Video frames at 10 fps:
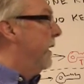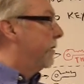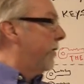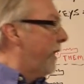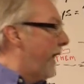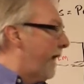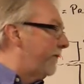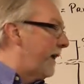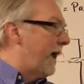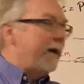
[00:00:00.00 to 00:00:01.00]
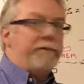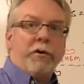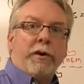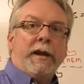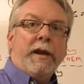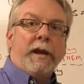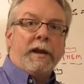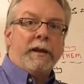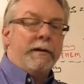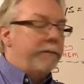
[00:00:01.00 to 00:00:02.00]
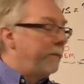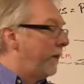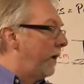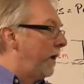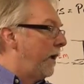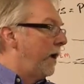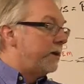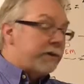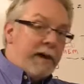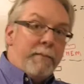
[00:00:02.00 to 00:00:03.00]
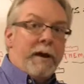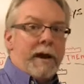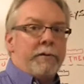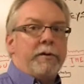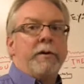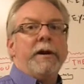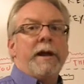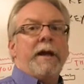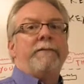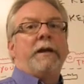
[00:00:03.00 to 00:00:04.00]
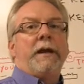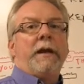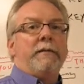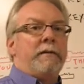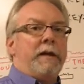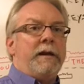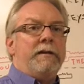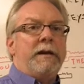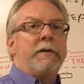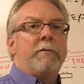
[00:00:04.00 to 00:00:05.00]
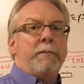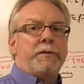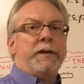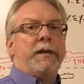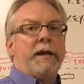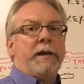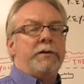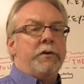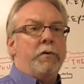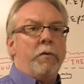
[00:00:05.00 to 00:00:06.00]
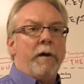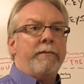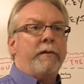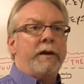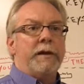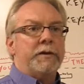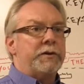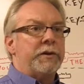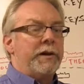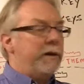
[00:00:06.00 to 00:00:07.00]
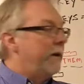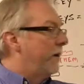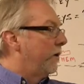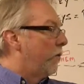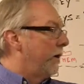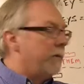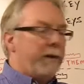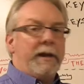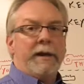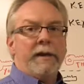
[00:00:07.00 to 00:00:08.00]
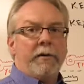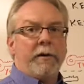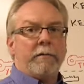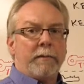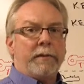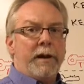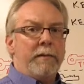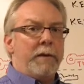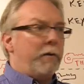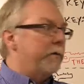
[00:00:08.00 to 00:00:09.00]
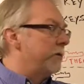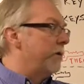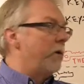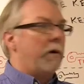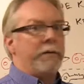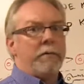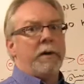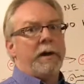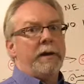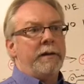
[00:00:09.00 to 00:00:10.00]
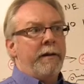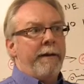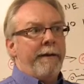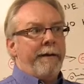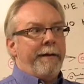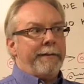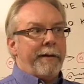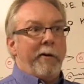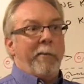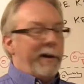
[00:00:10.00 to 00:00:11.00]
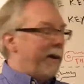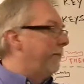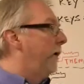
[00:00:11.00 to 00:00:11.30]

is going to have your key. Somehow you're going to have to get the decryption key to whoever is going to be getting your encrypted email. There's no other way to open it.